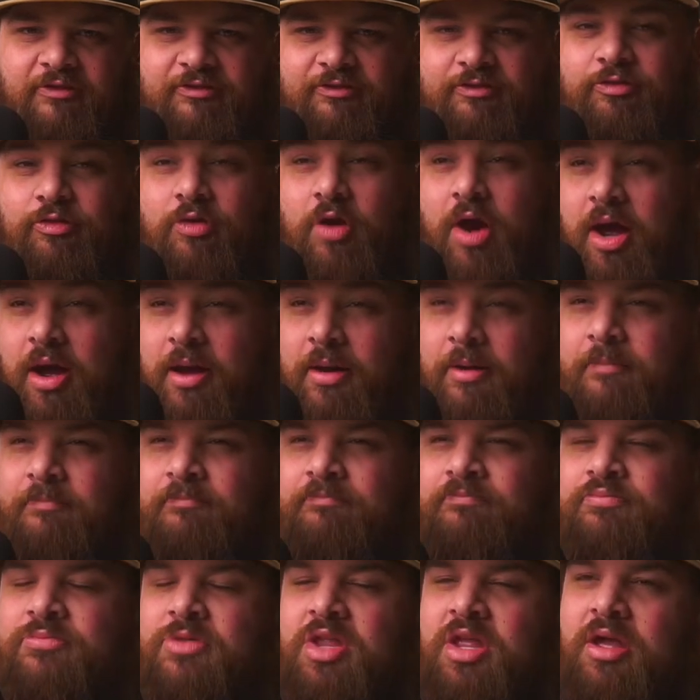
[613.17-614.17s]

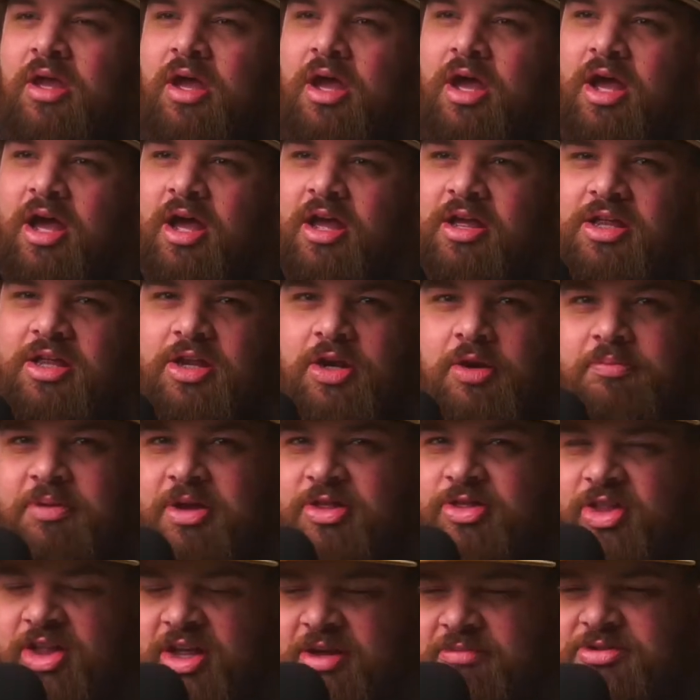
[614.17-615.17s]
from,
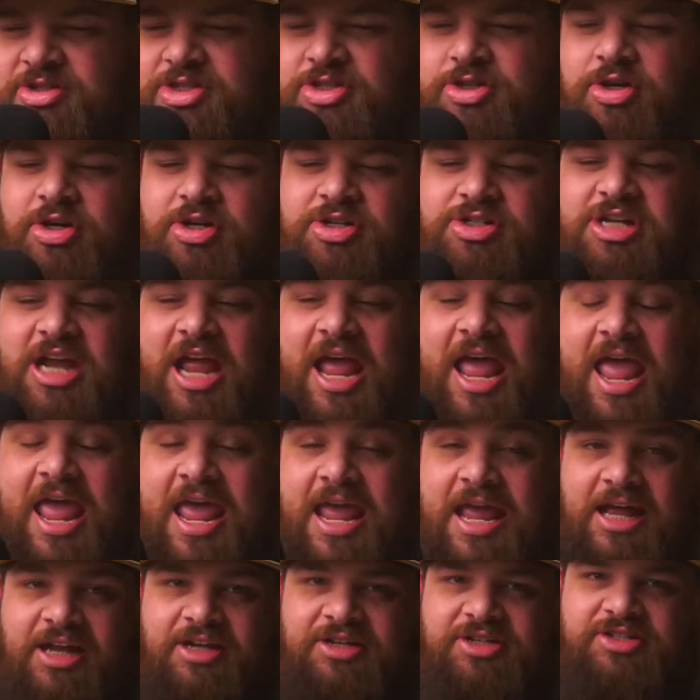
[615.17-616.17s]
Bethlehem Church
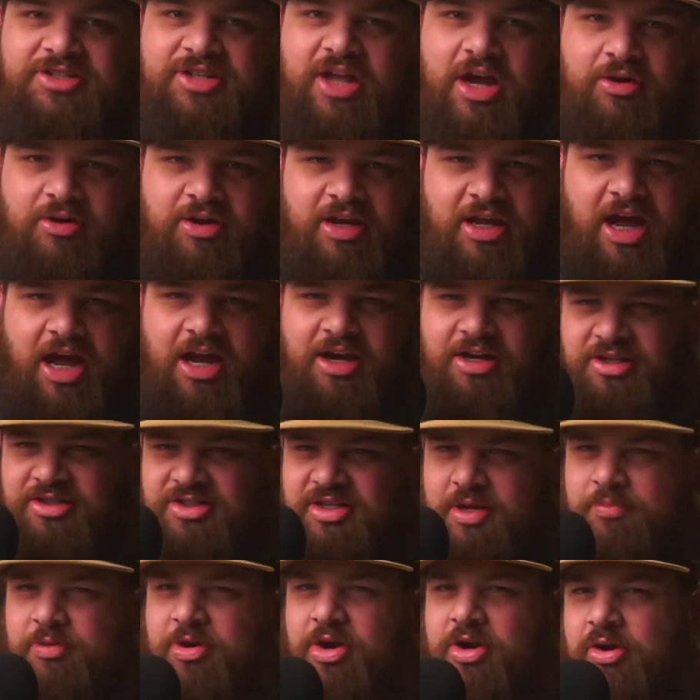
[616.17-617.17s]
and Desiring God, and you
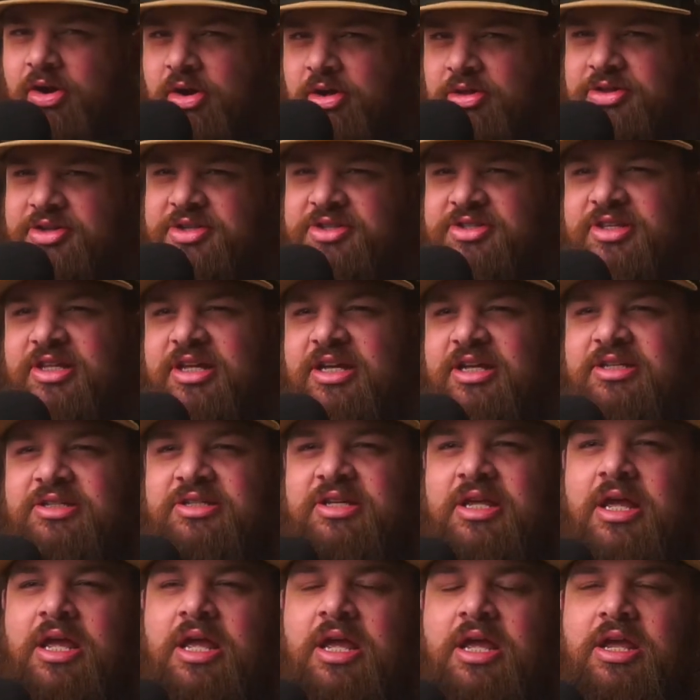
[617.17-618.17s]
separate all these
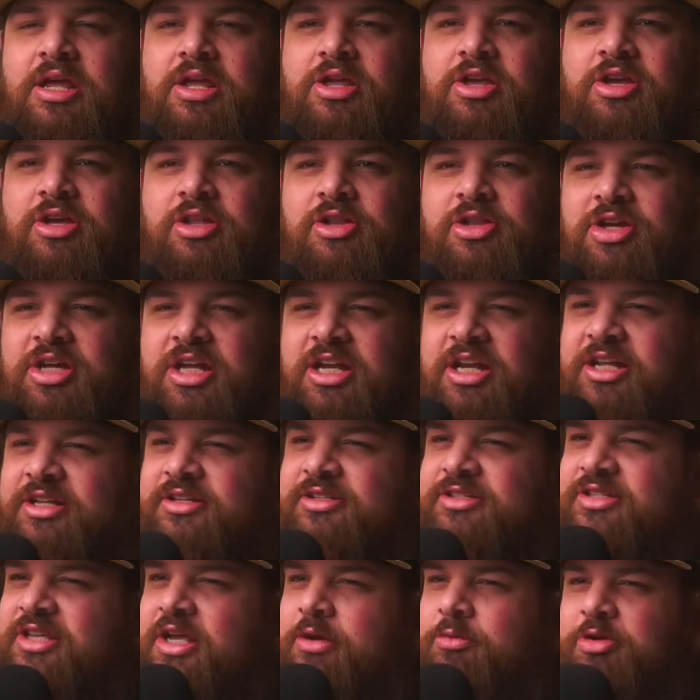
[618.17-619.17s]
things, you can look at it
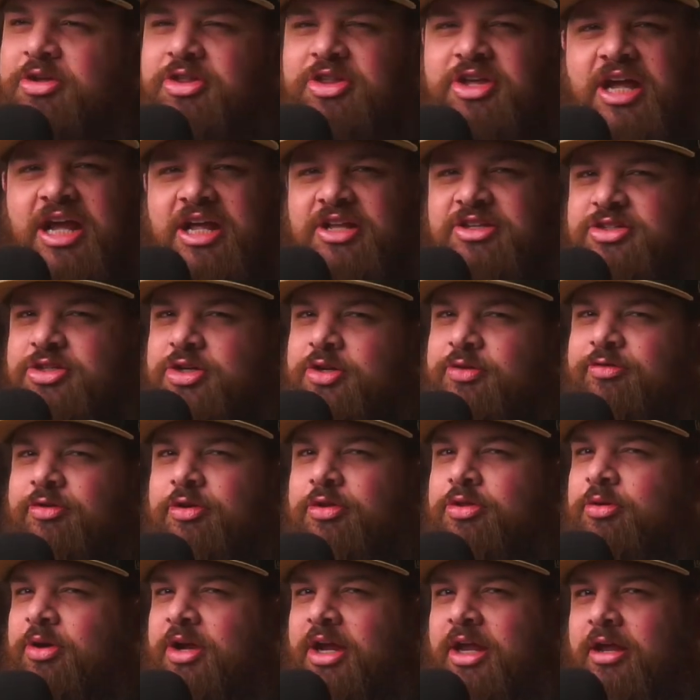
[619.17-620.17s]
and say, well, they got 2
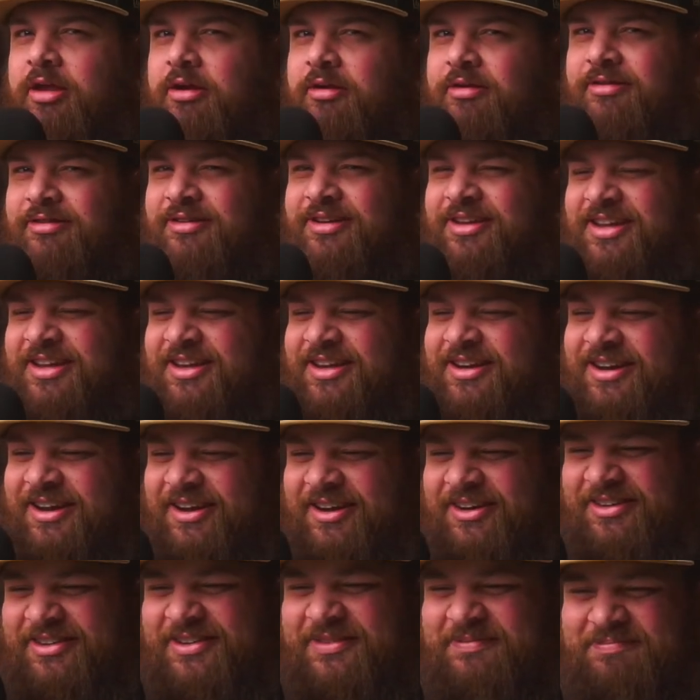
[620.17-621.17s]
for 3.
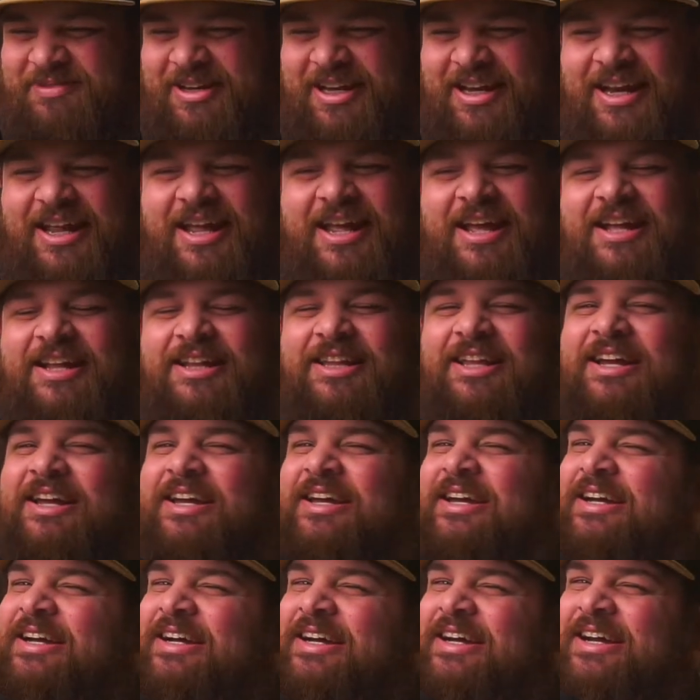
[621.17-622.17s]
But
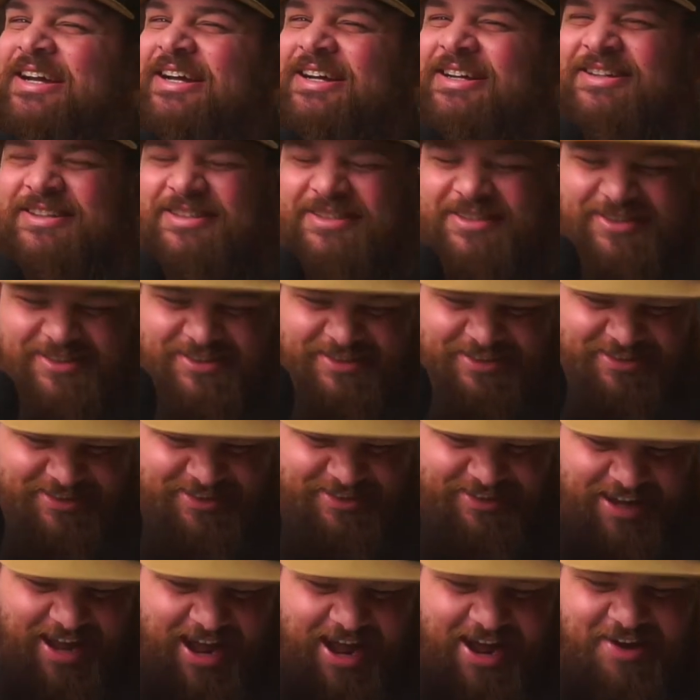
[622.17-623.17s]
like, I
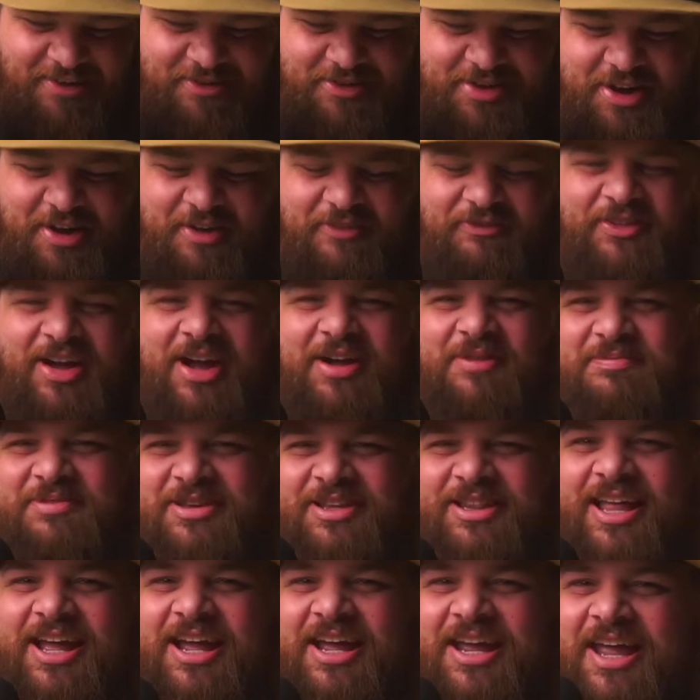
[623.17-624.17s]
don't know if I would
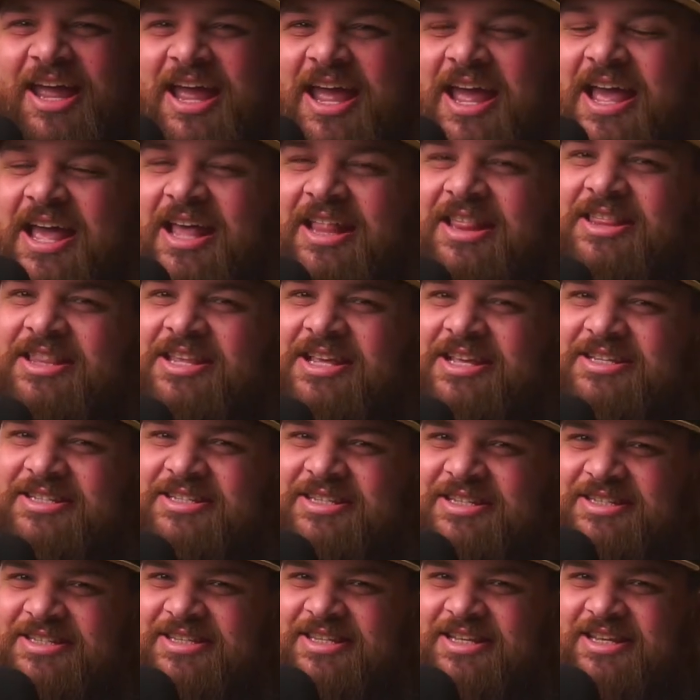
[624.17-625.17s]
be like,
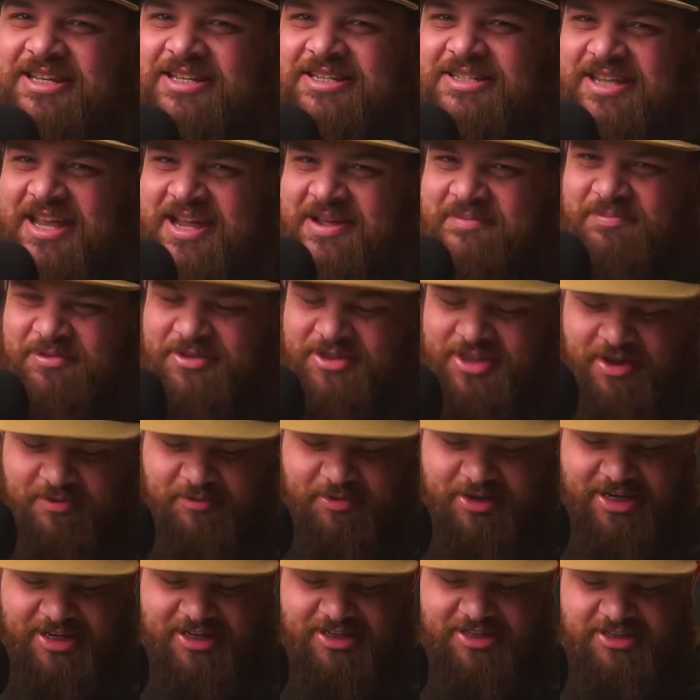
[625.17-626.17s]
this is the example that
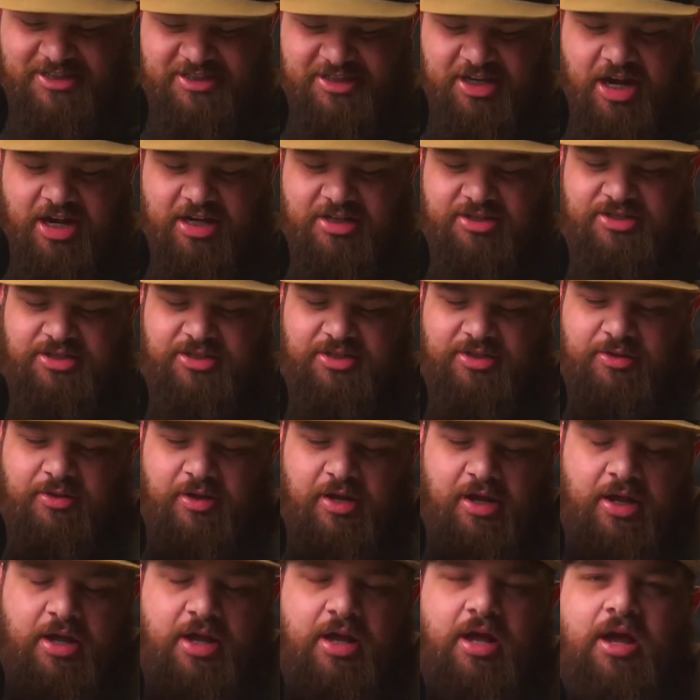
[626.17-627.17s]
we need to talk to
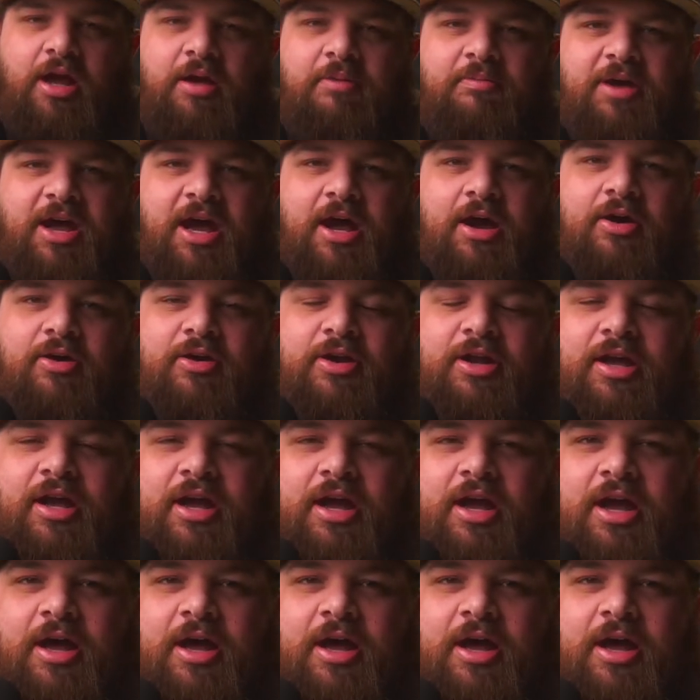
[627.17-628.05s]
about